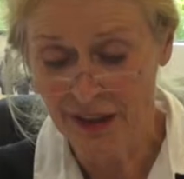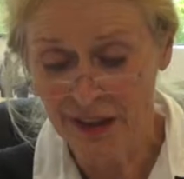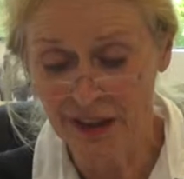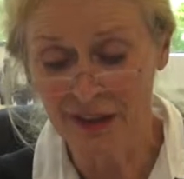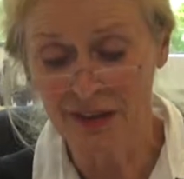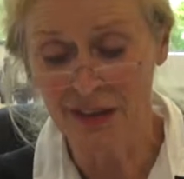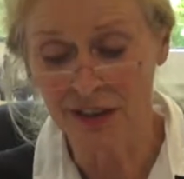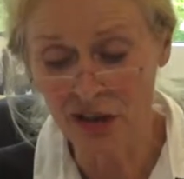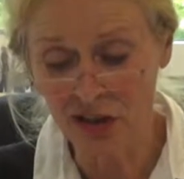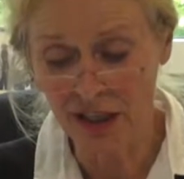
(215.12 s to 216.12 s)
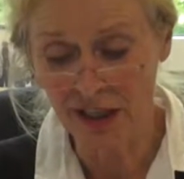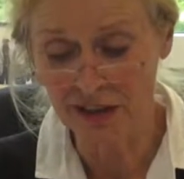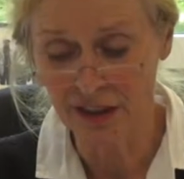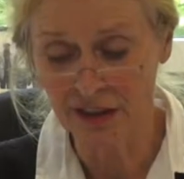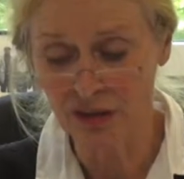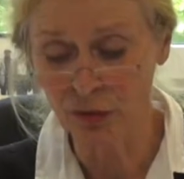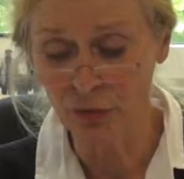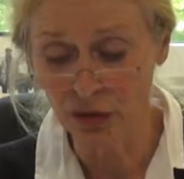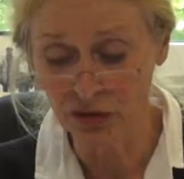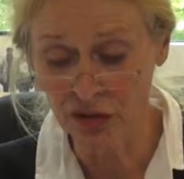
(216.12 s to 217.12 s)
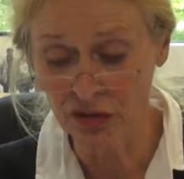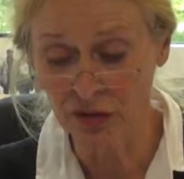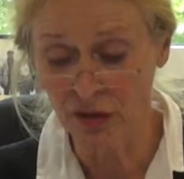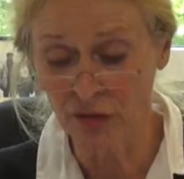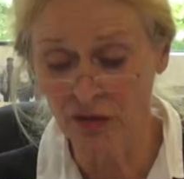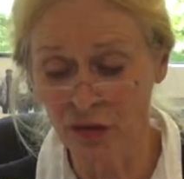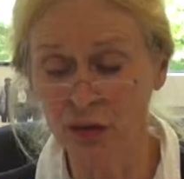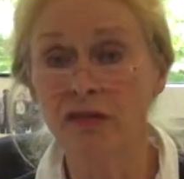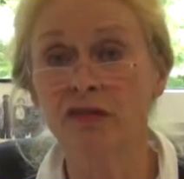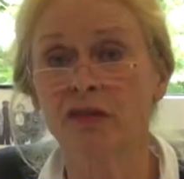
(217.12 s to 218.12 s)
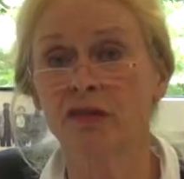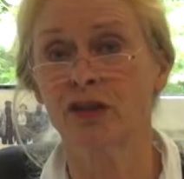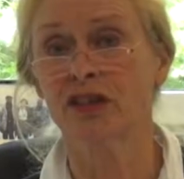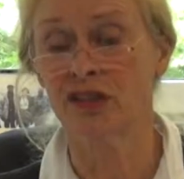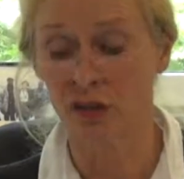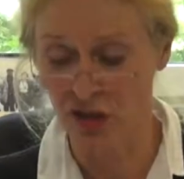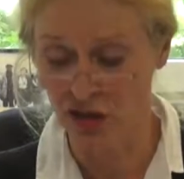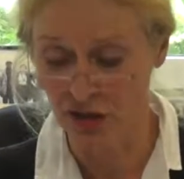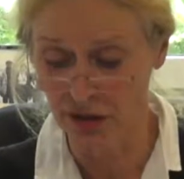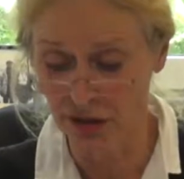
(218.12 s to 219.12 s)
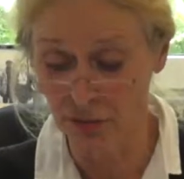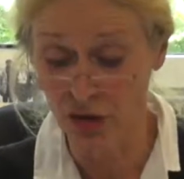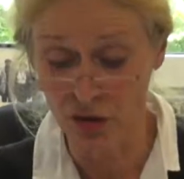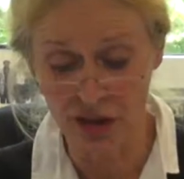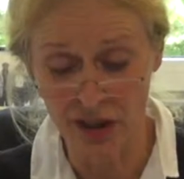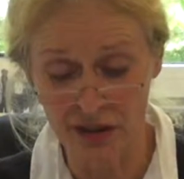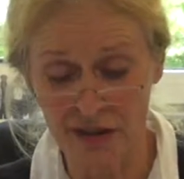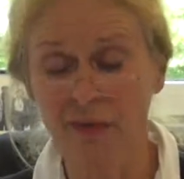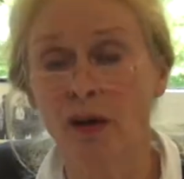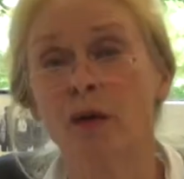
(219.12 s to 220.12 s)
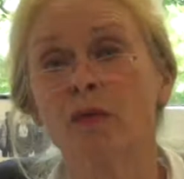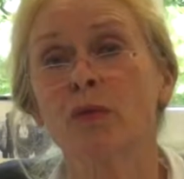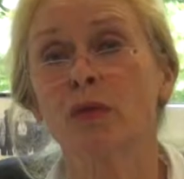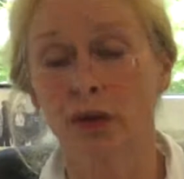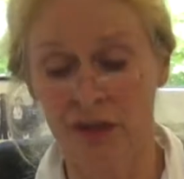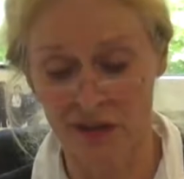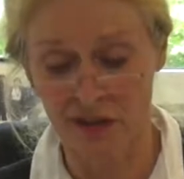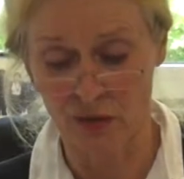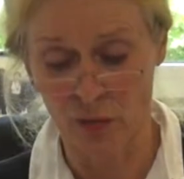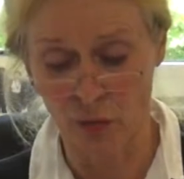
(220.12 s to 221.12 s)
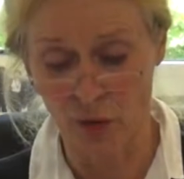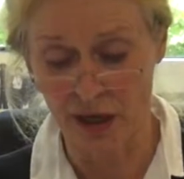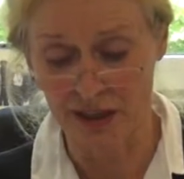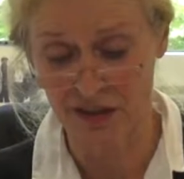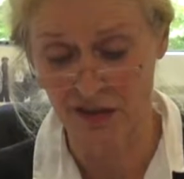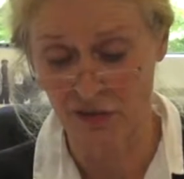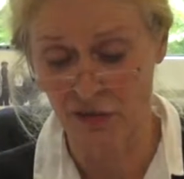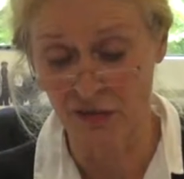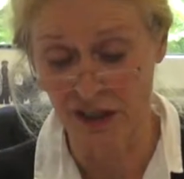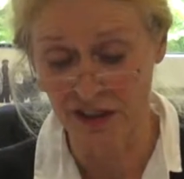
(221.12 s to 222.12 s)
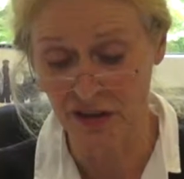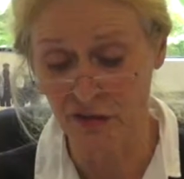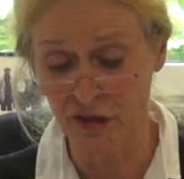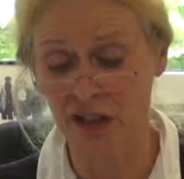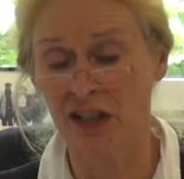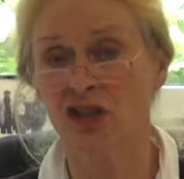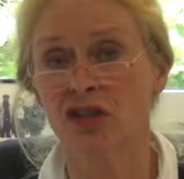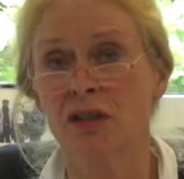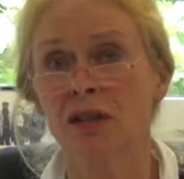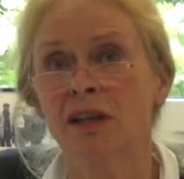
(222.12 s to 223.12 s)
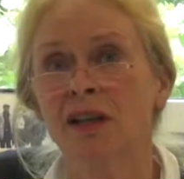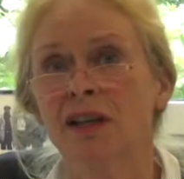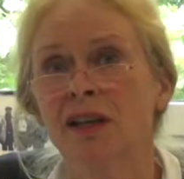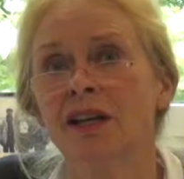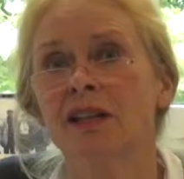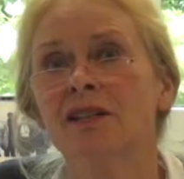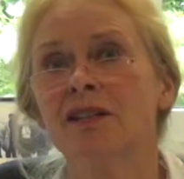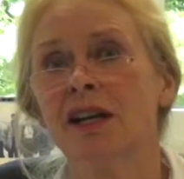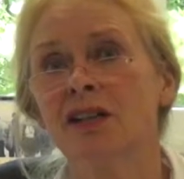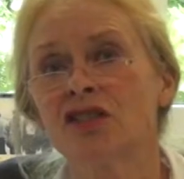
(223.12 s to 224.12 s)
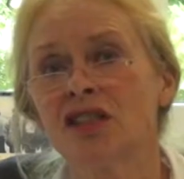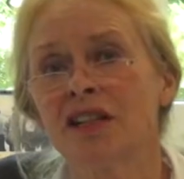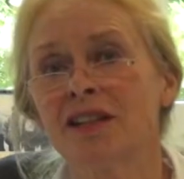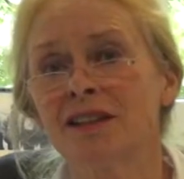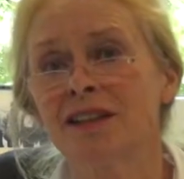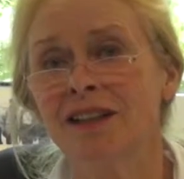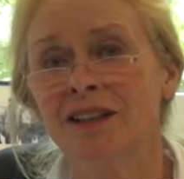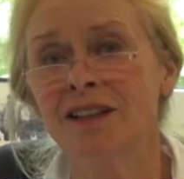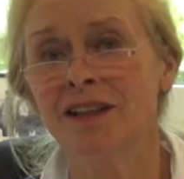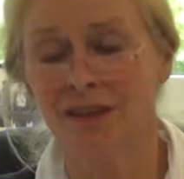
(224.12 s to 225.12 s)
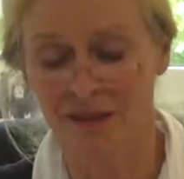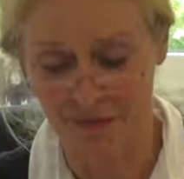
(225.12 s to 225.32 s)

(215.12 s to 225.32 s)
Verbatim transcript: He is initiator and sponsor of the reforestation project of the World Wide Fund for Nature in Darjeeling, India.